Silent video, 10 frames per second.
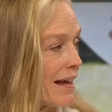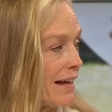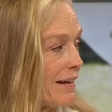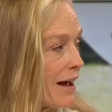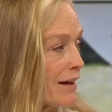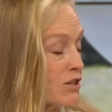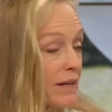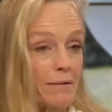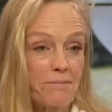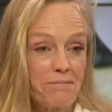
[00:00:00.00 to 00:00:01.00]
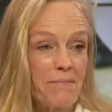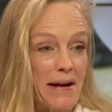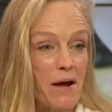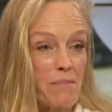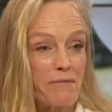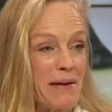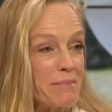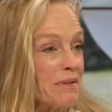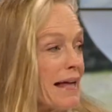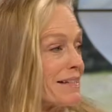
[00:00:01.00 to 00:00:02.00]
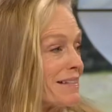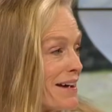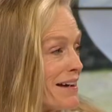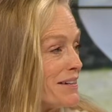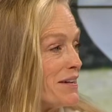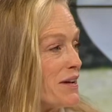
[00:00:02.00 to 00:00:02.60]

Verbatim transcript: And actually, I met a couple of people last night